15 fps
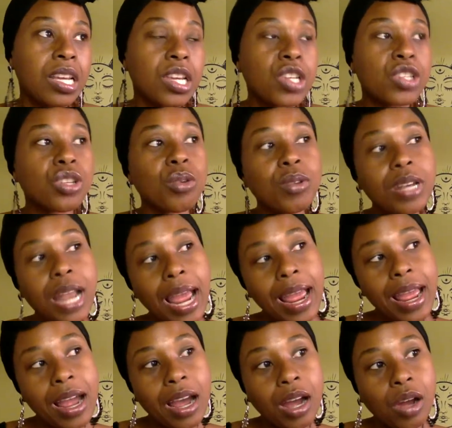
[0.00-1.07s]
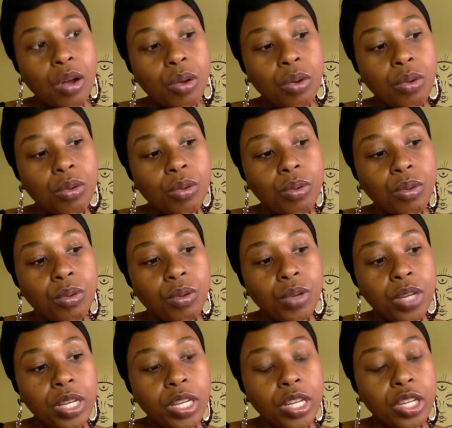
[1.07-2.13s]
So now
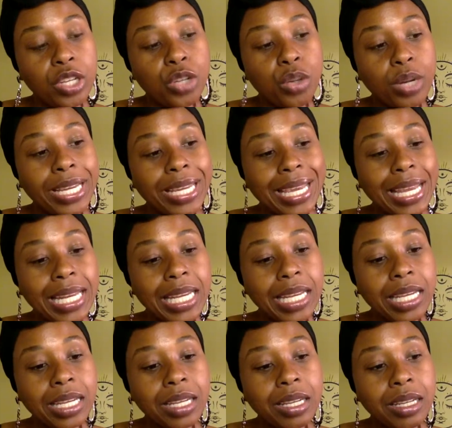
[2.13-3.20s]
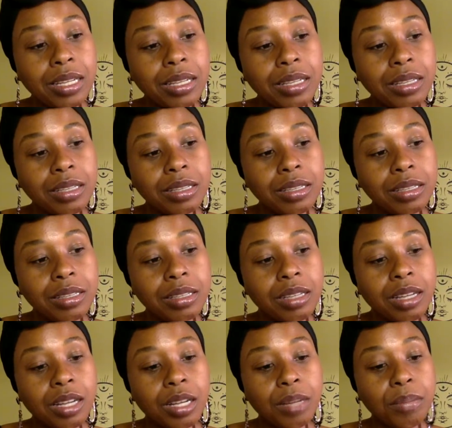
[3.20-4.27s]
you're getting
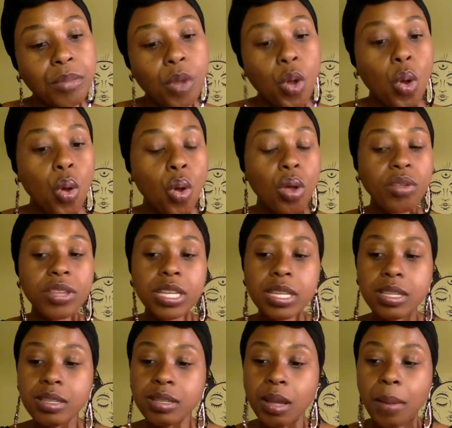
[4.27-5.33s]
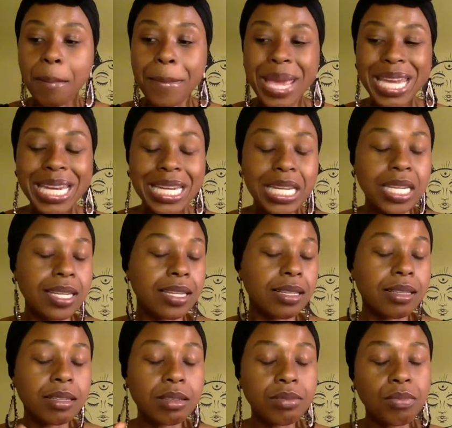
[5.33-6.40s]
Um, all these
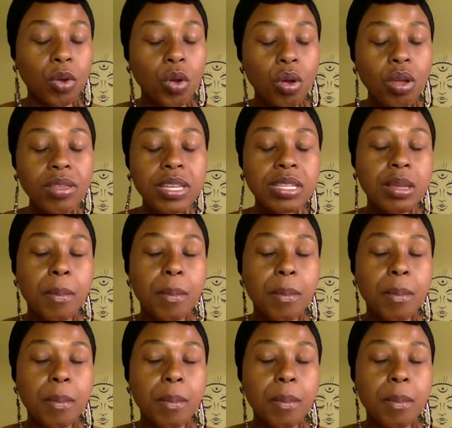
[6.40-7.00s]
amenities, all these